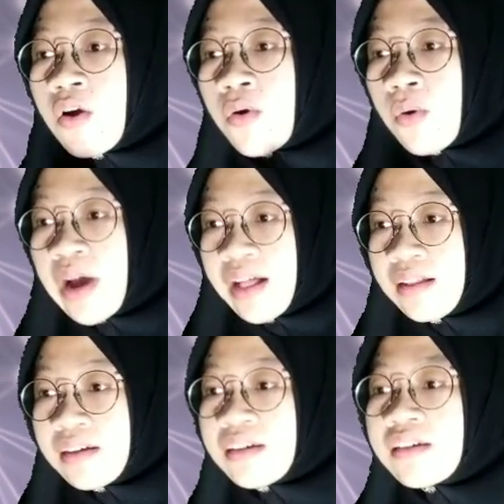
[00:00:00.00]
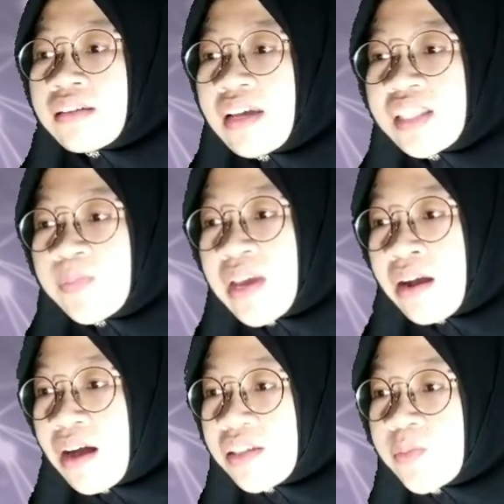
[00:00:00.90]
Well, that's
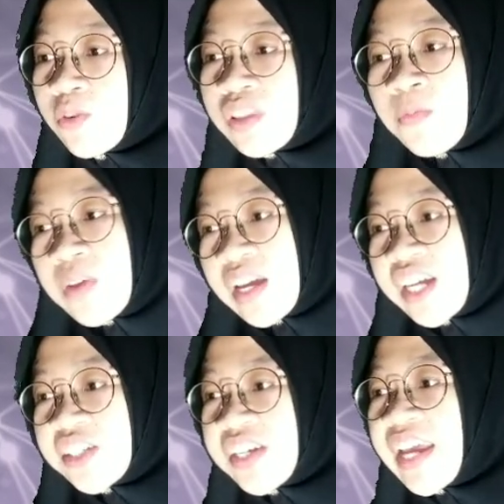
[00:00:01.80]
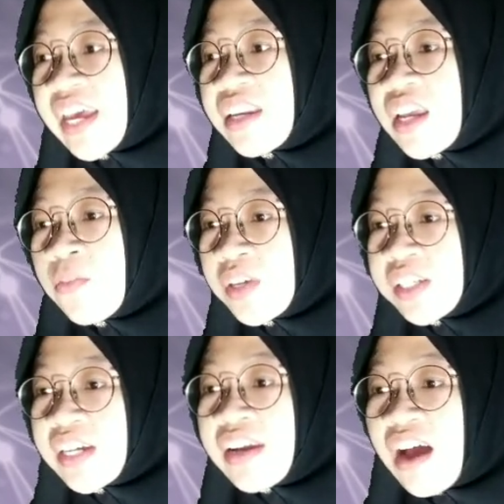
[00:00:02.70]
because multiplication and
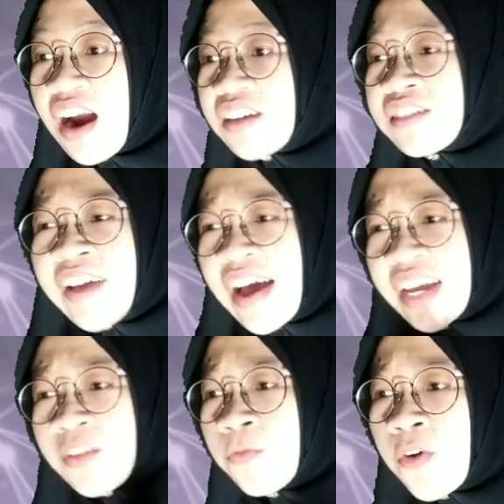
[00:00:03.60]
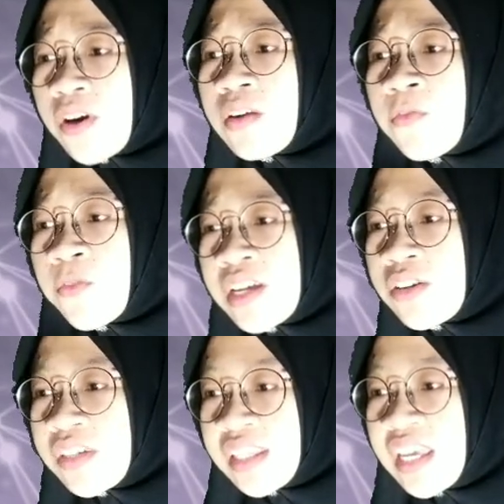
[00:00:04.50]
division are tied for
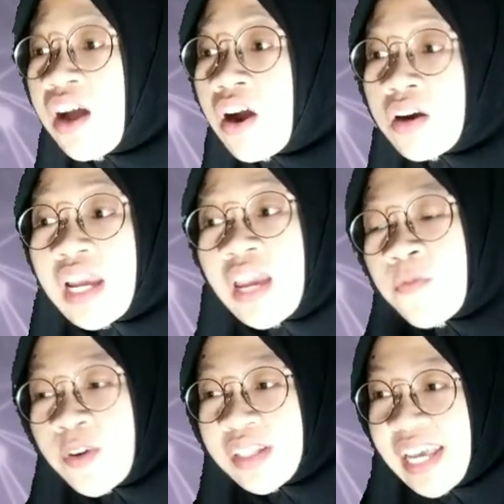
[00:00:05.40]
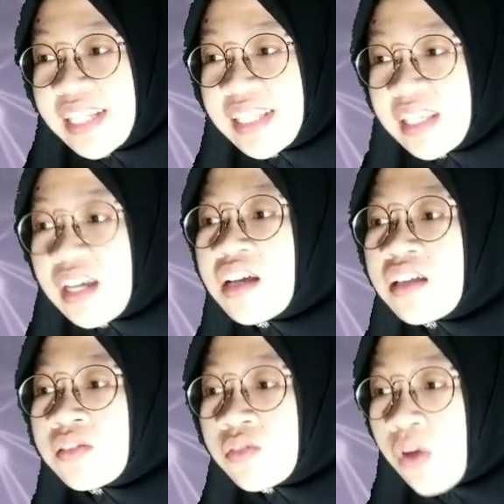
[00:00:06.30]
priority or importance.
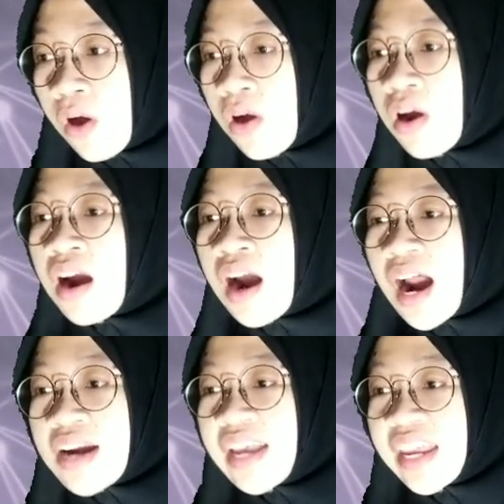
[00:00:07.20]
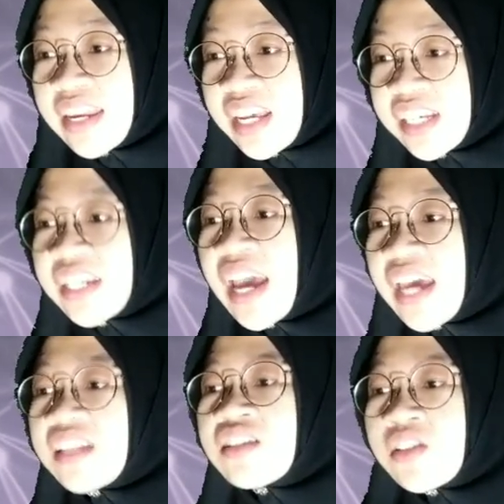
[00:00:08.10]
So are addition
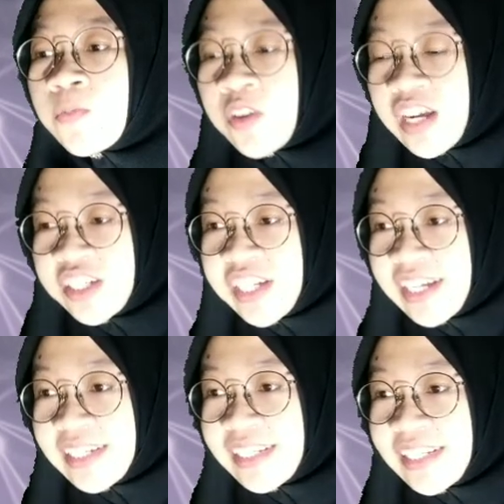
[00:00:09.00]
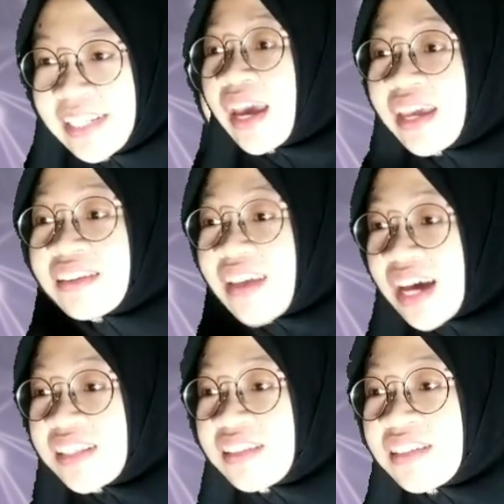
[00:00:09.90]
and subtraction. And
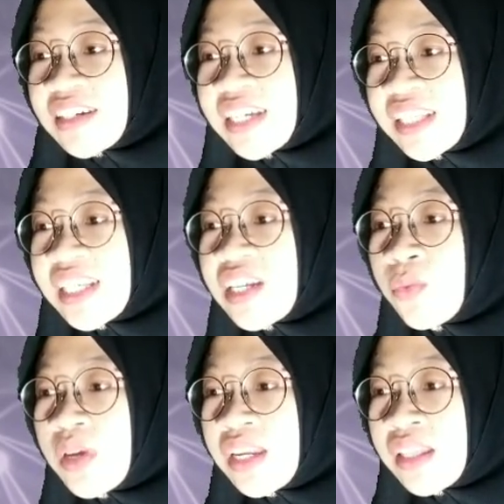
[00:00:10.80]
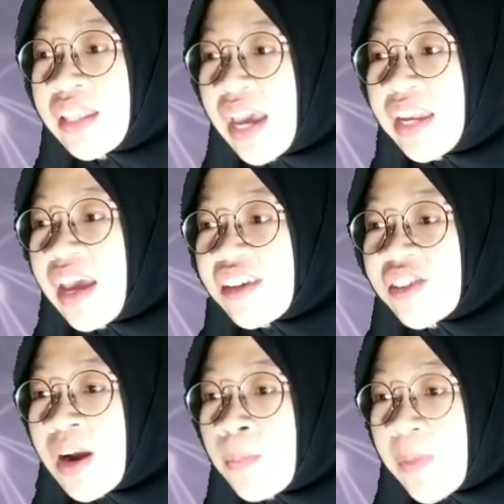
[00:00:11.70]
that's the reason we need an
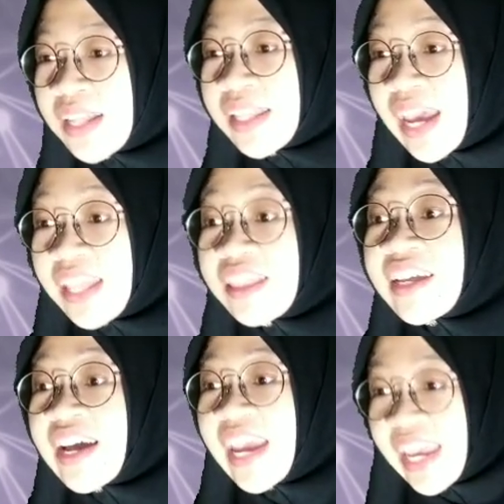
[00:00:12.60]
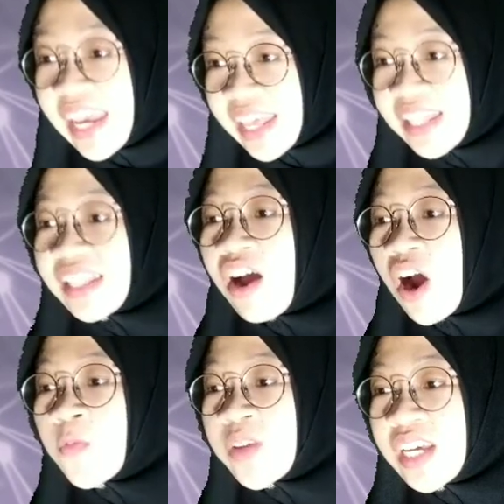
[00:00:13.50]
extra part at the end
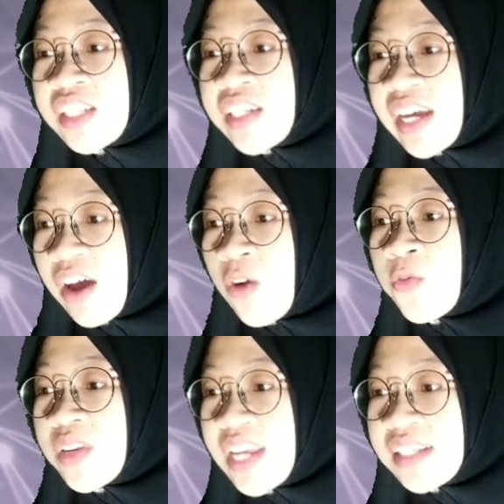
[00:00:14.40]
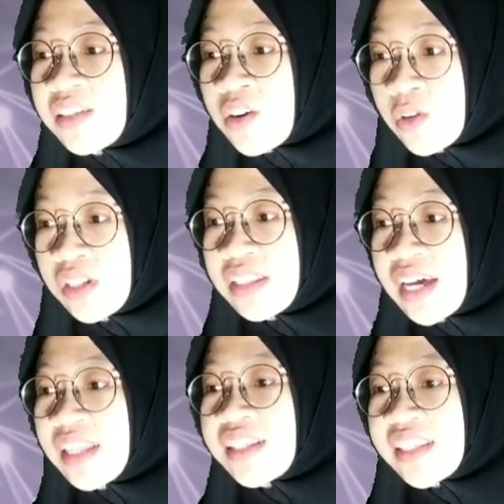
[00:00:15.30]
of each of these rules
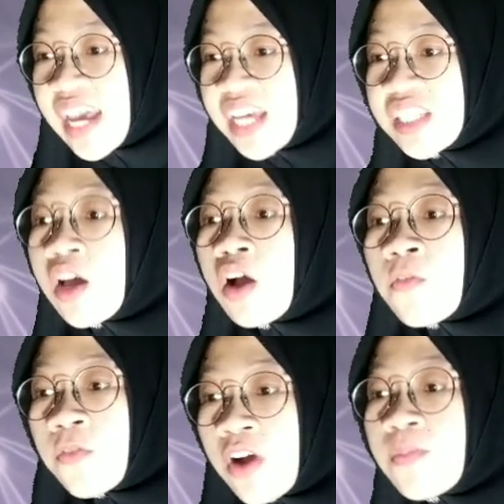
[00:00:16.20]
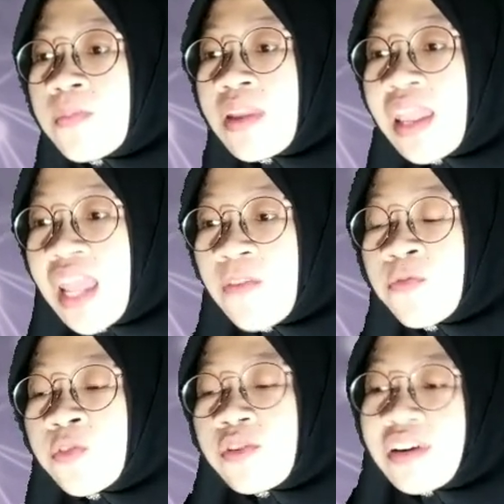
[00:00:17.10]
that says from
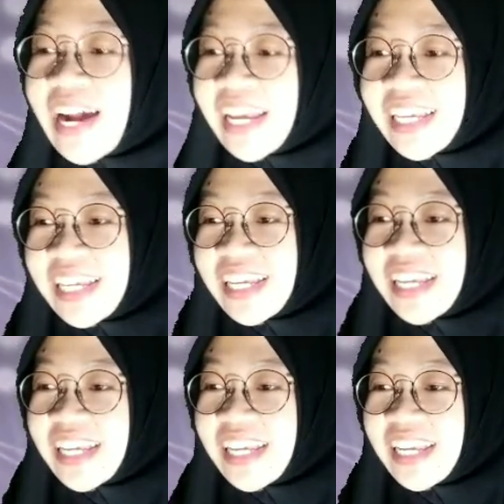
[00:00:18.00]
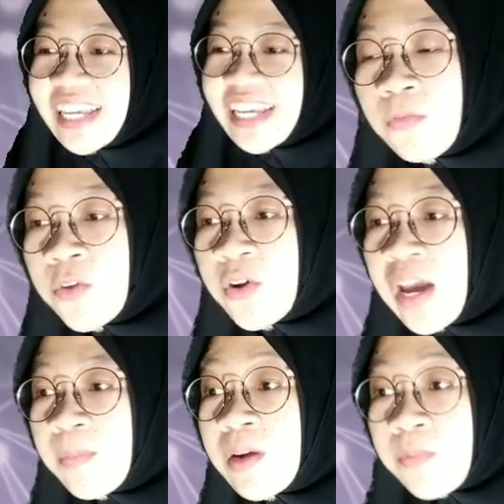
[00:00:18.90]
left to right. If you
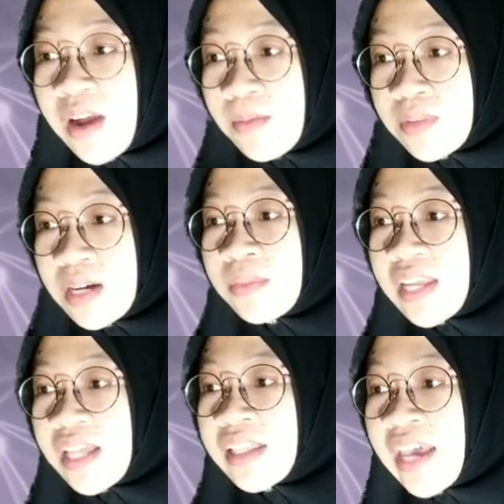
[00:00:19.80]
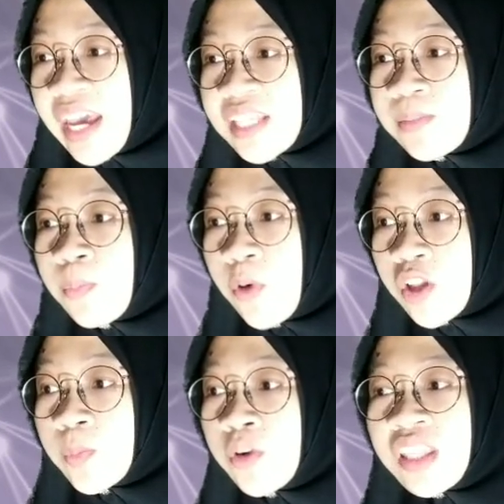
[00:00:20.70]
have a problem that has
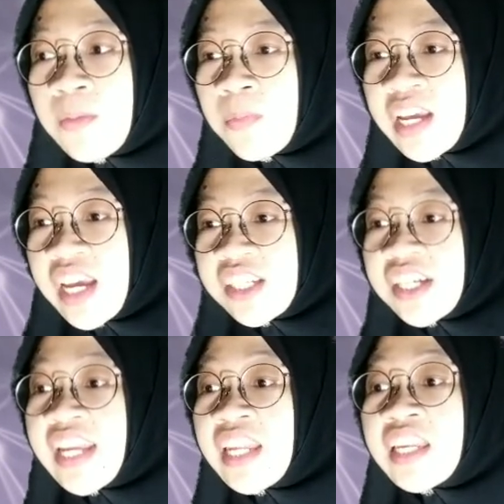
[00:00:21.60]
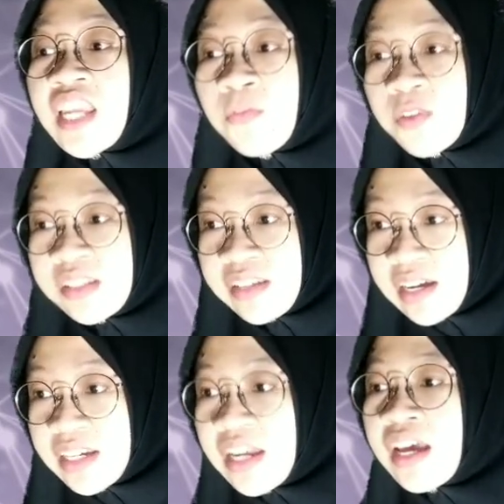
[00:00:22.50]
both multiplication and
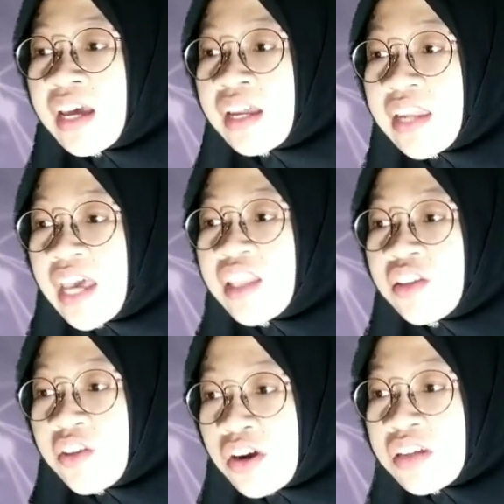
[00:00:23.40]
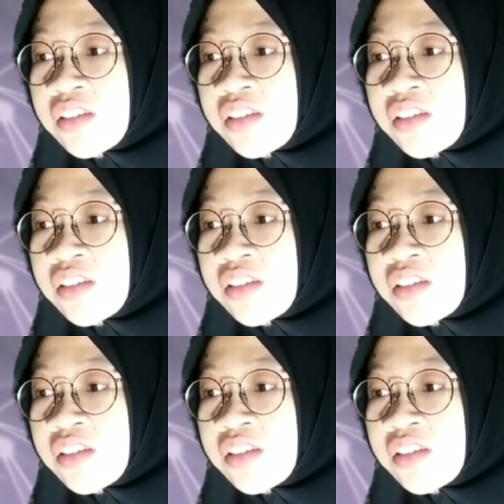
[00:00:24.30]
division, then you're